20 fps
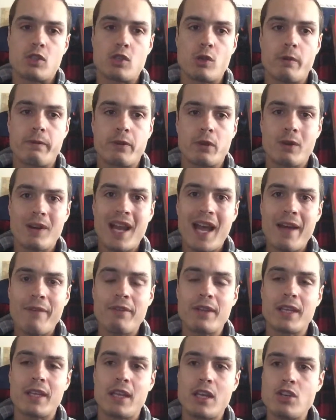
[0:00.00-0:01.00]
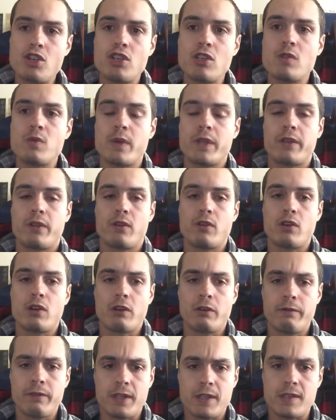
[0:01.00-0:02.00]
So if you're having issues with your
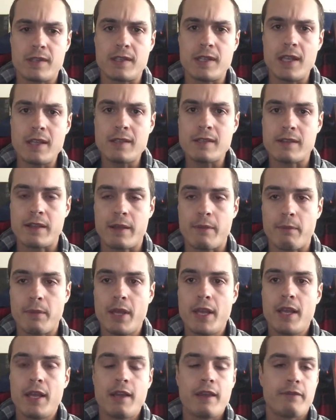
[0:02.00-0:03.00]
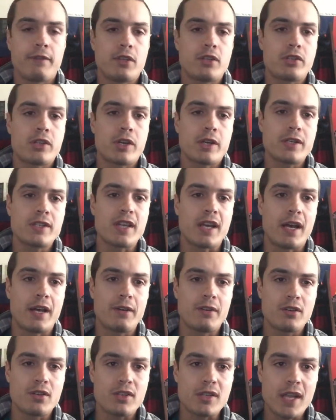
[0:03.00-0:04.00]
nervous system, if you start to
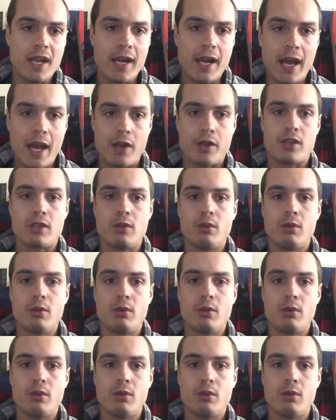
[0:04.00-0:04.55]
understand how to